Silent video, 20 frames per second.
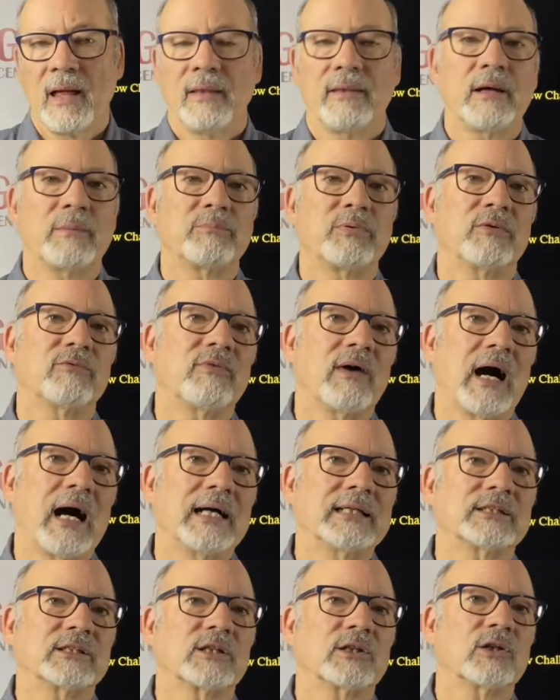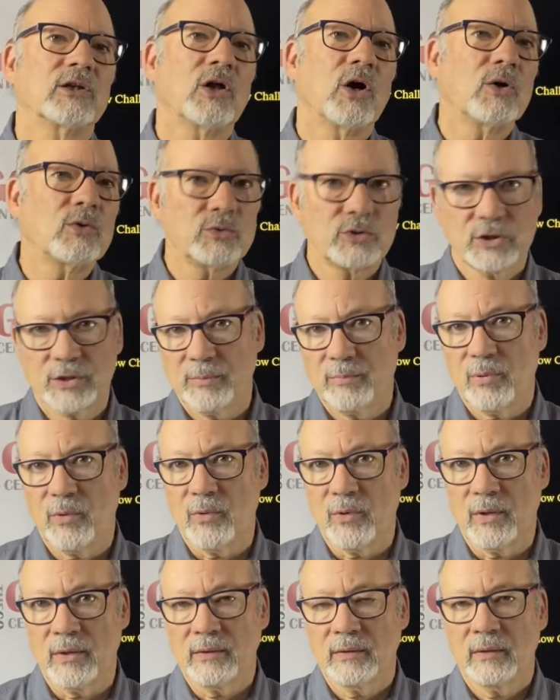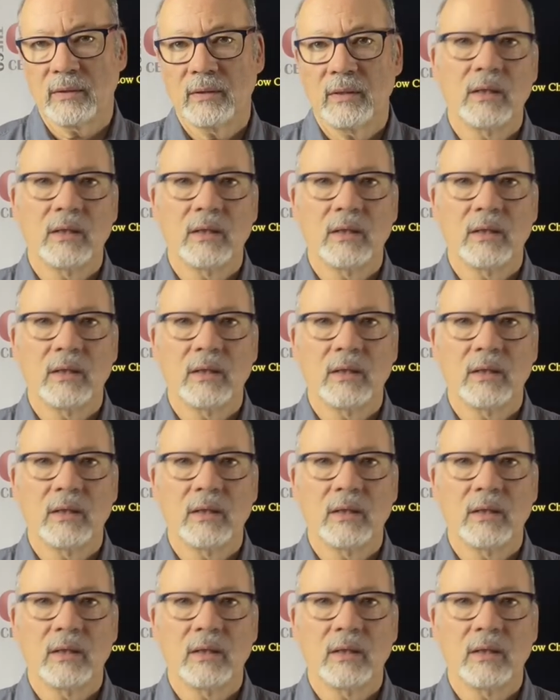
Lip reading: that provides low support